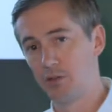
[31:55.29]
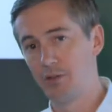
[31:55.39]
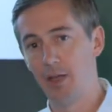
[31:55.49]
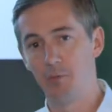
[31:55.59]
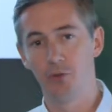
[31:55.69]

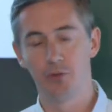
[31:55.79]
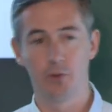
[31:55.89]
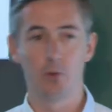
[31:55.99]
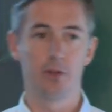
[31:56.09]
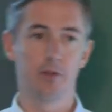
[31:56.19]
tables,
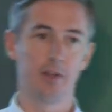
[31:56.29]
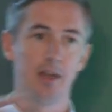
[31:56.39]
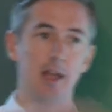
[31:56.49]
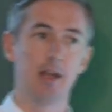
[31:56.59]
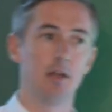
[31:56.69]
or they'll
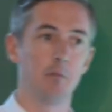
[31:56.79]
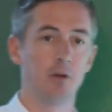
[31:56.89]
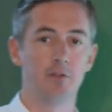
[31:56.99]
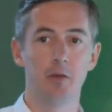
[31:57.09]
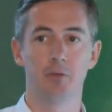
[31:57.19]
take n number
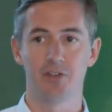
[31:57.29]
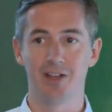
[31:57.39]
of tables